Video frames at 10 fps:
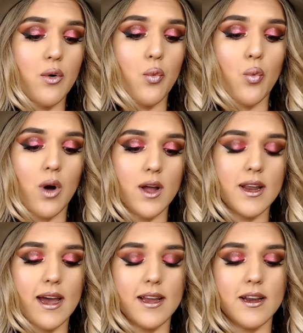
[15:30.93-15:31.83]
one
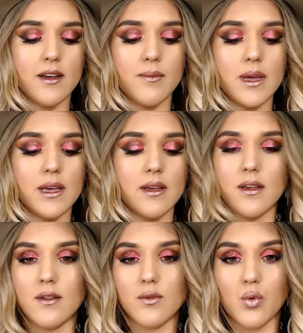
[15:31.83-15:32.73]
item
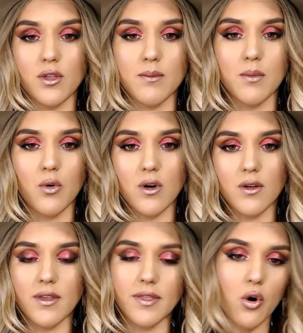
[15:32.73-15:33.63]
is worth
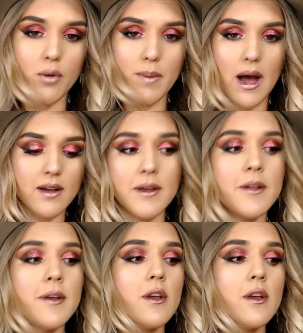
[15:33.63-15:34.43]
more than the whole box.